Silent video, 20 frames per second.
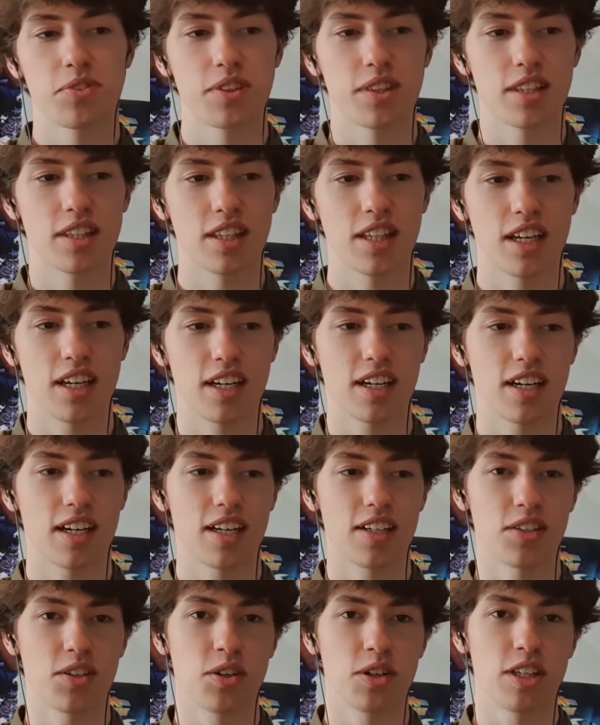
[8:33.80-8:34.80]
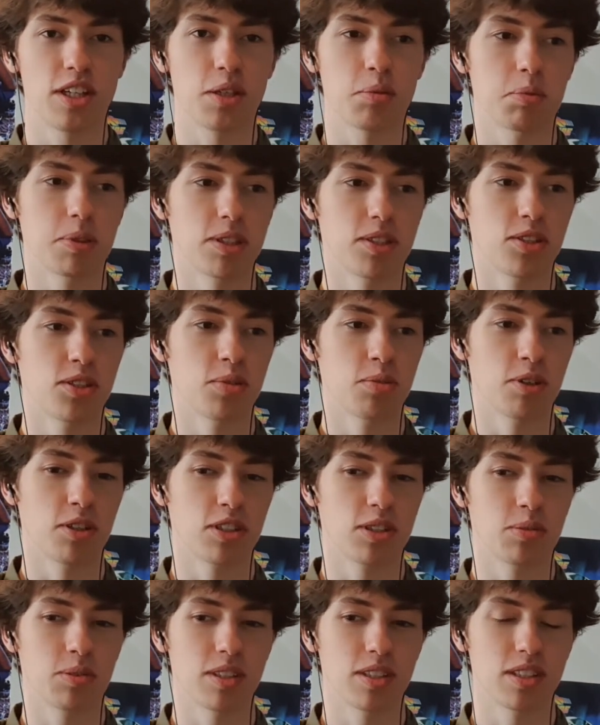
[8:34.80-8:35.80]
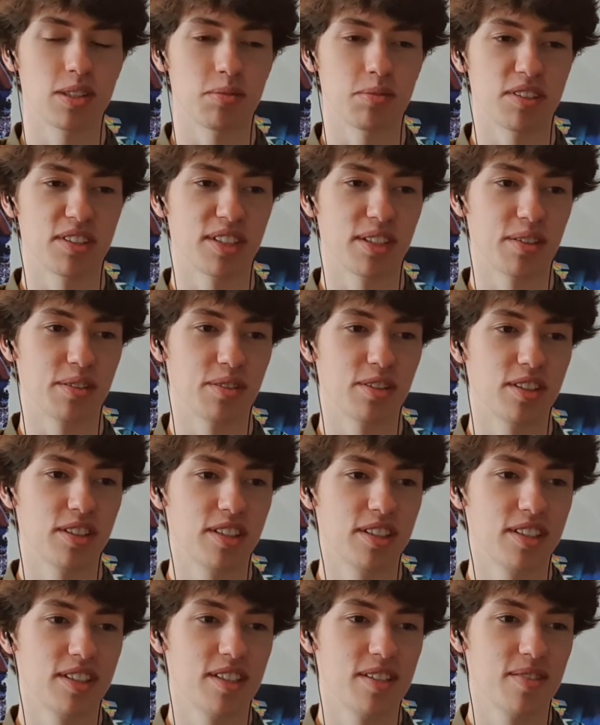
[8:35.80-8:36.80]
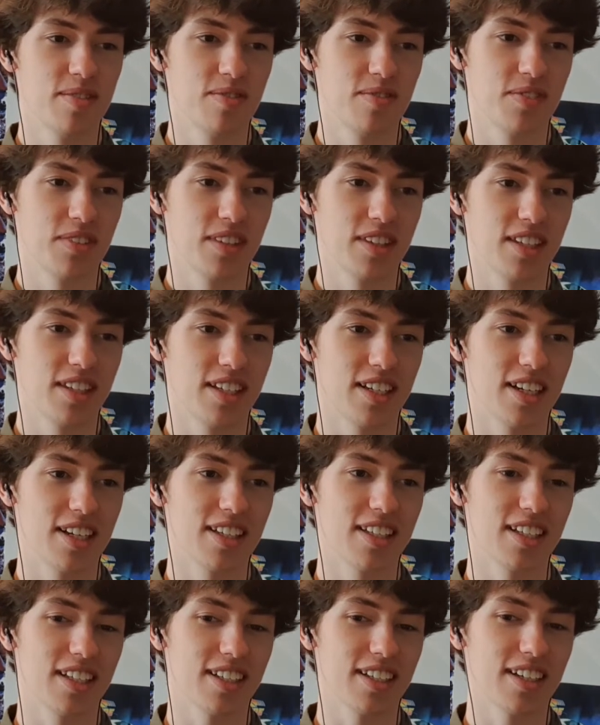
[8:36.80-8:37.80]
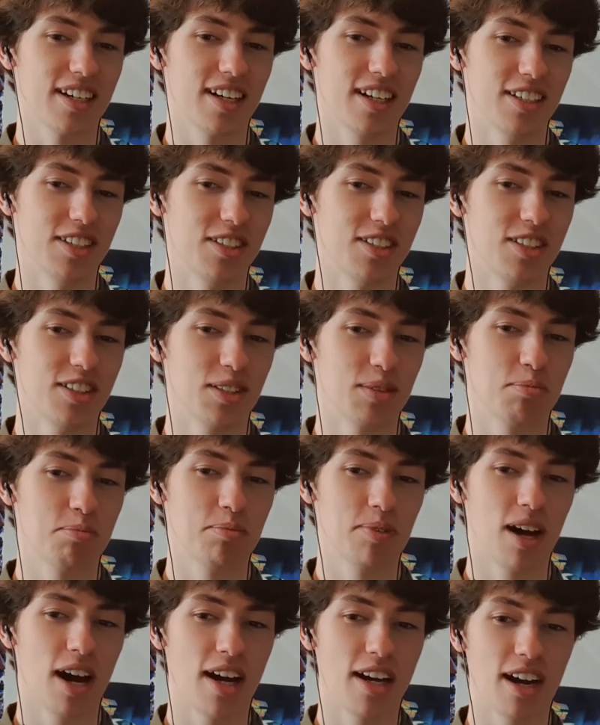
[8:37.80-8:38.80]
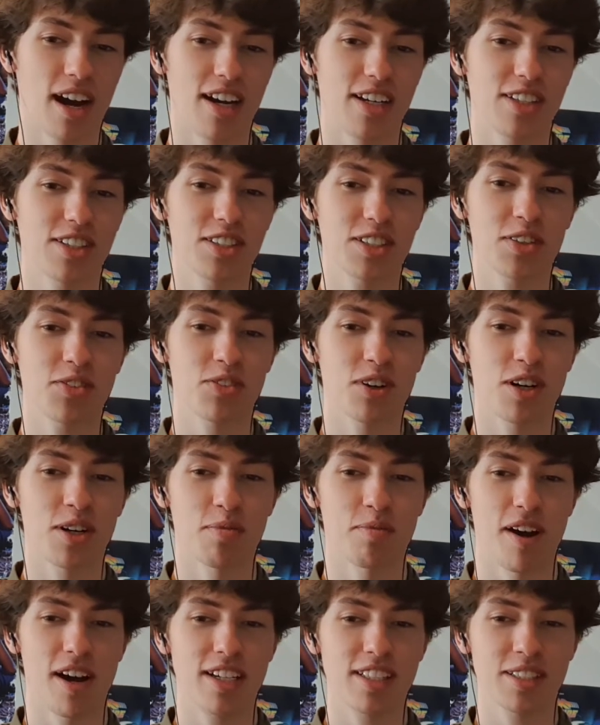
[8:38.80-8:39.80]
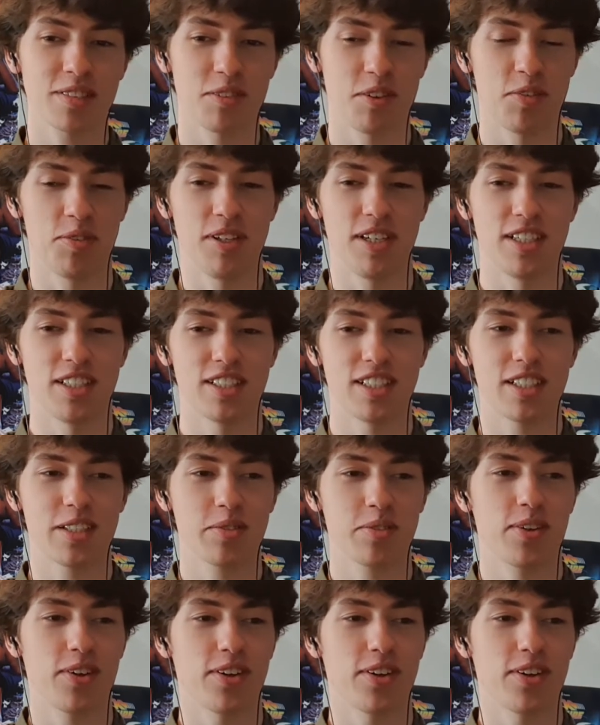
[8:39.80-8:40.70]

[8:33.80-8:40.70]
Like I know a little bit too much about some stuff. Like I used to just I used to run a basketball page. That's what